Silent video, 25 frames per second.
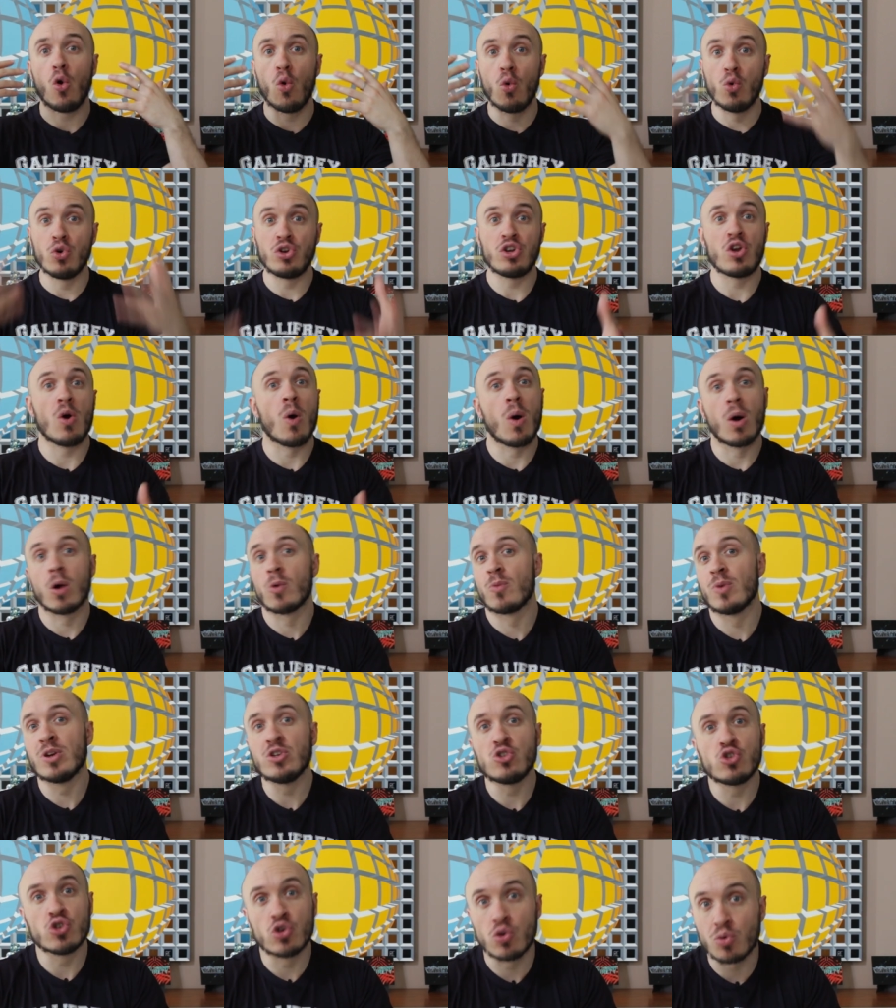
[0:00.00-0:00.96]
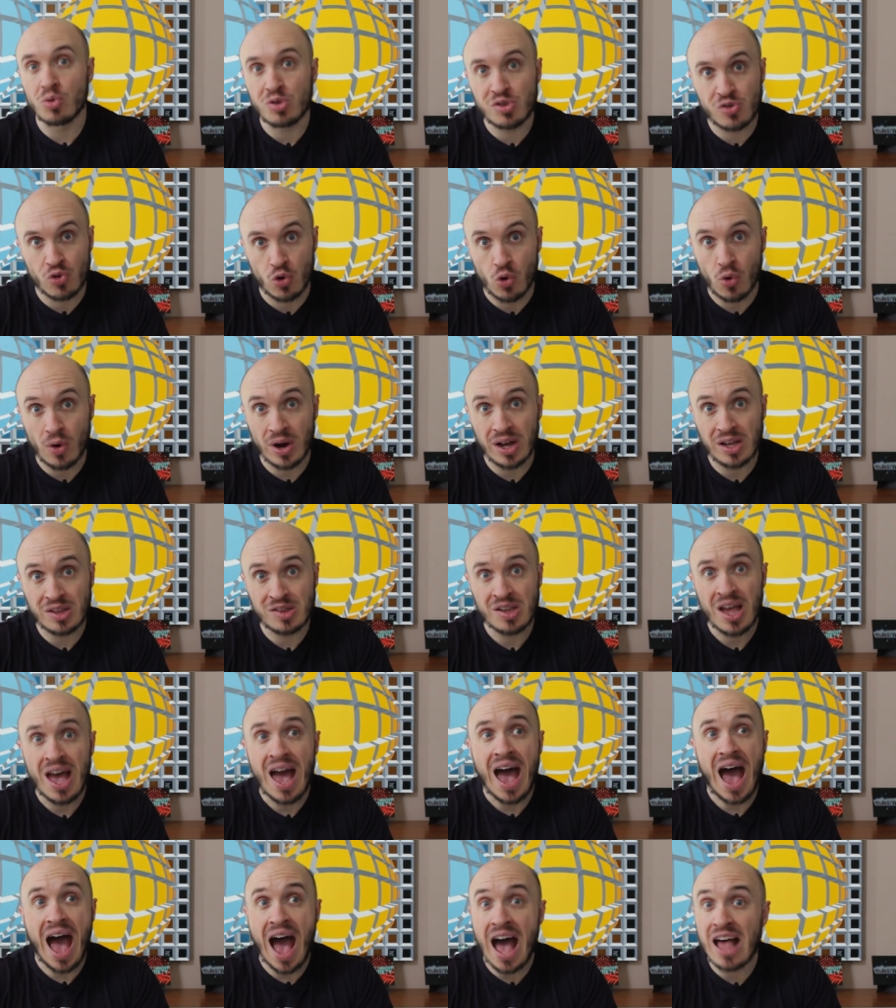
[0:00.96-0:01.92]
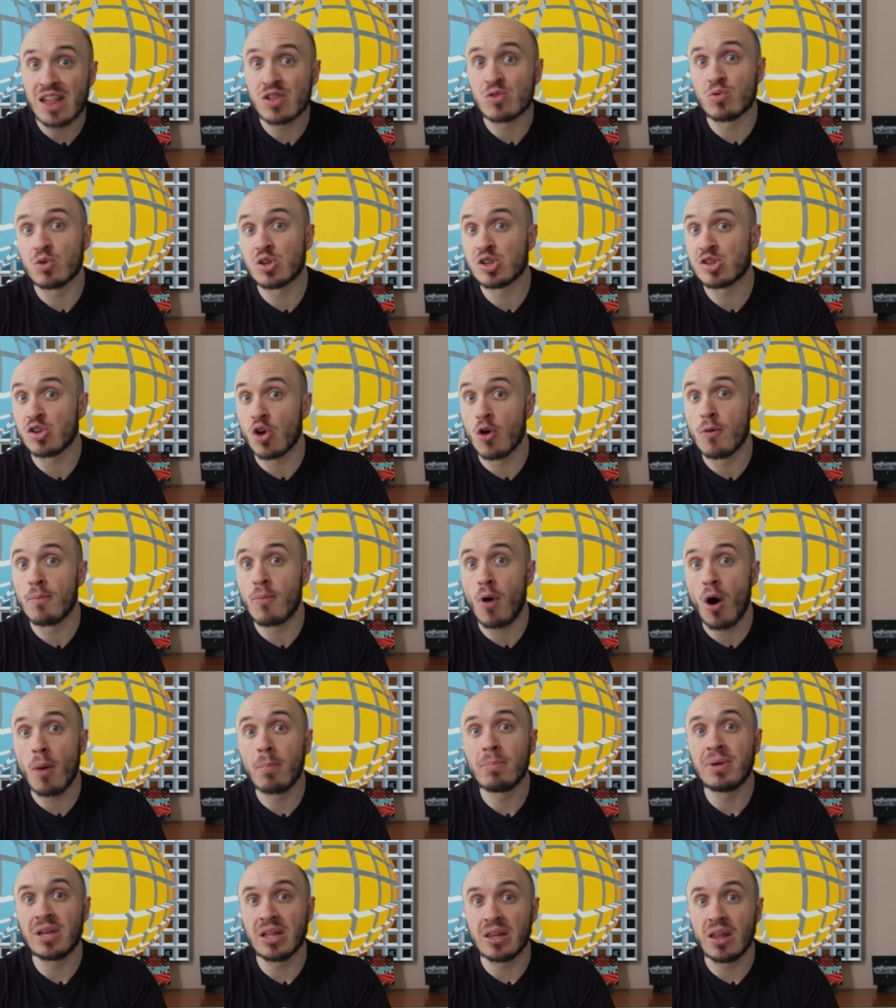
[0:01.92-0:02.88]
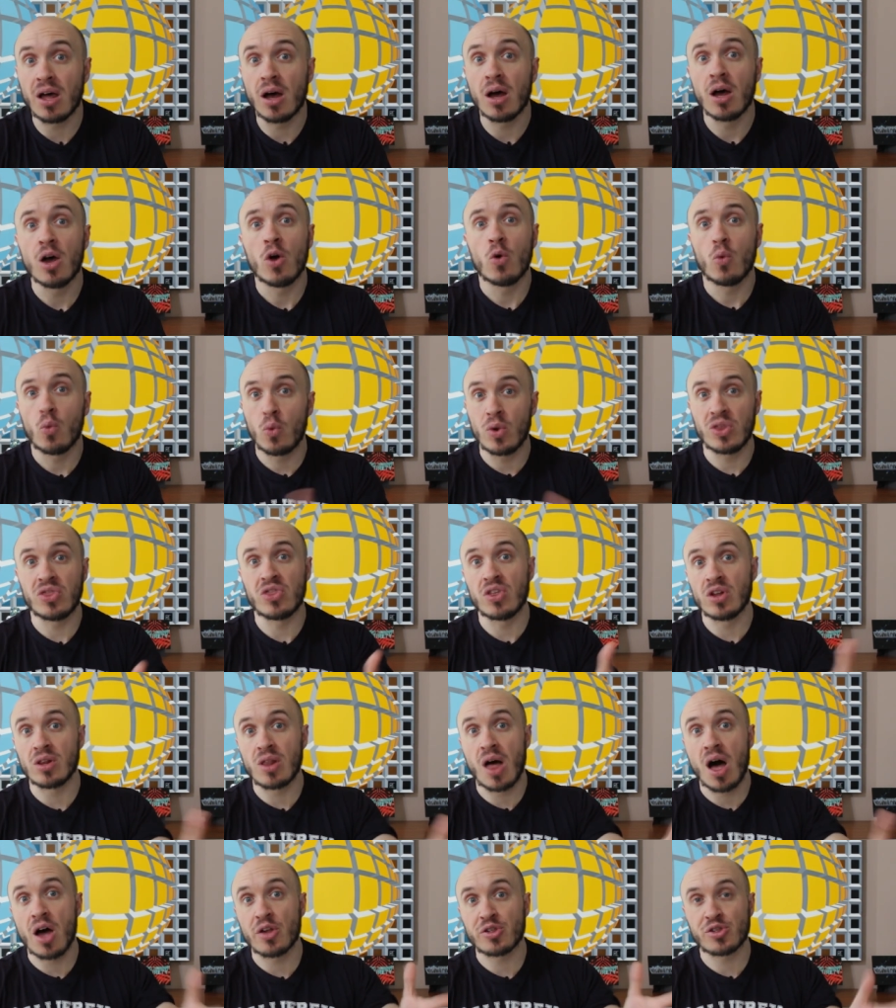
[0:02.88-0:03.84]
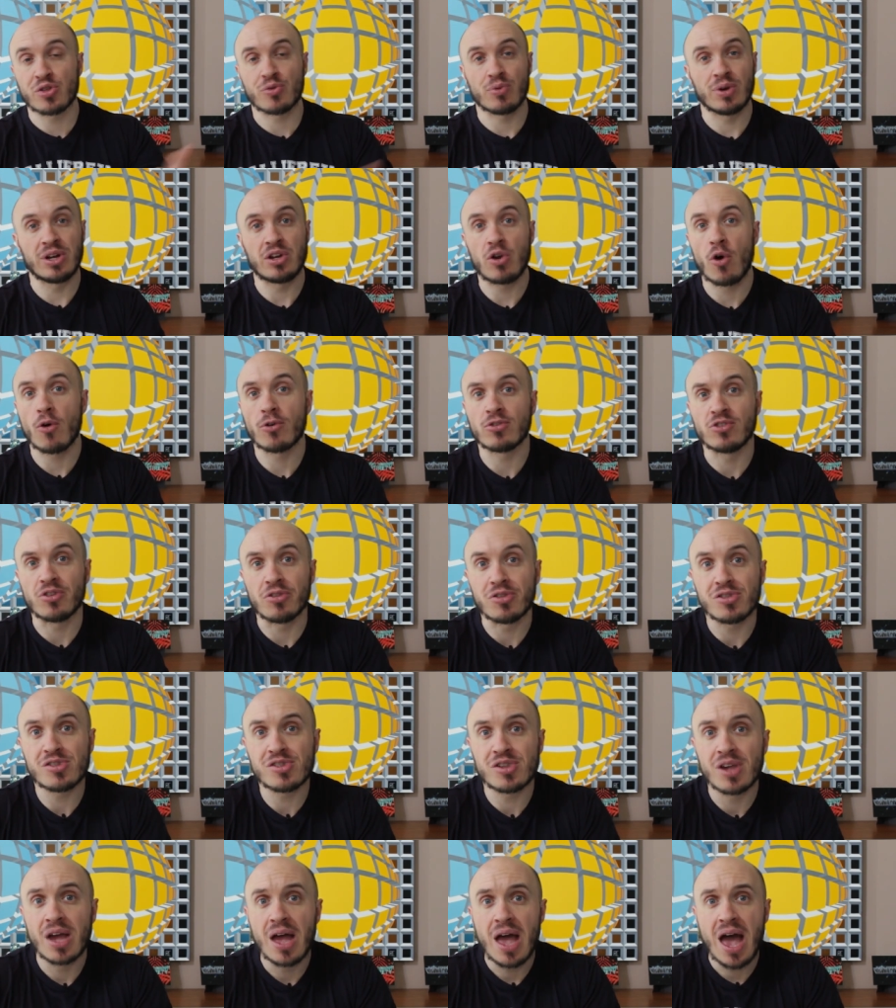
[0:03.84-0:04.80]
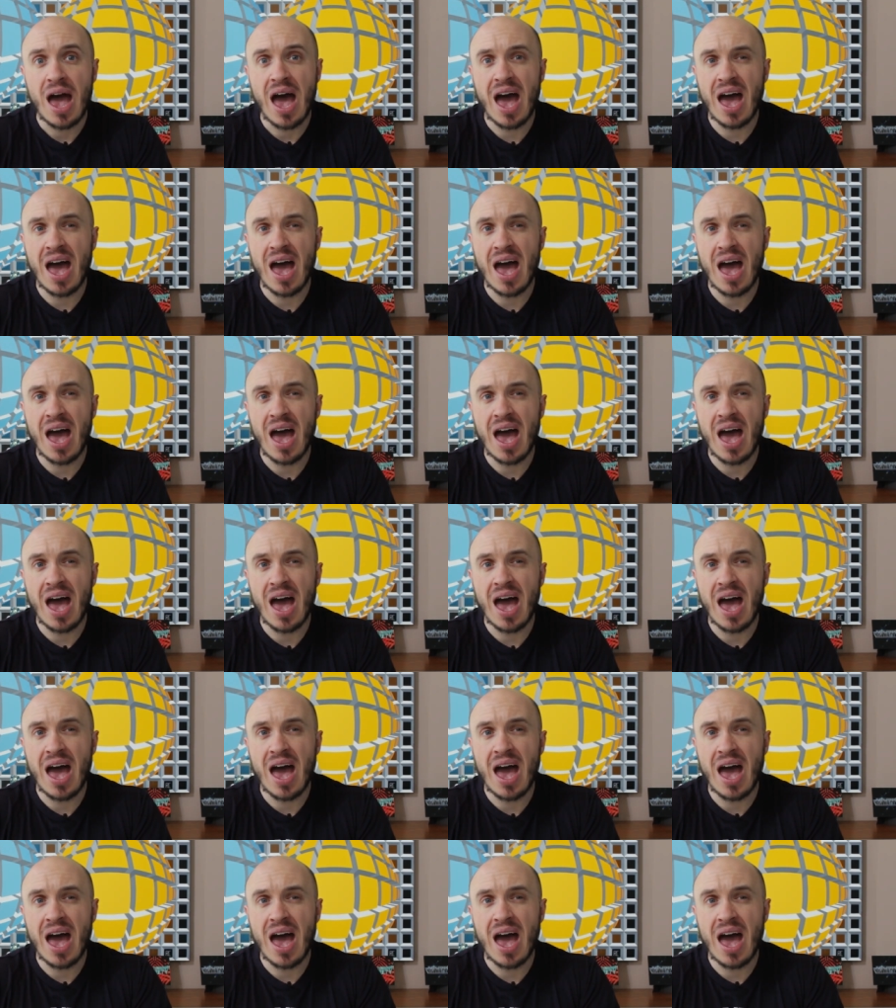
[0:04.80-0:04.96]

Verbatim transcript: audio original stories, as were so popular with the last 3 Doctors.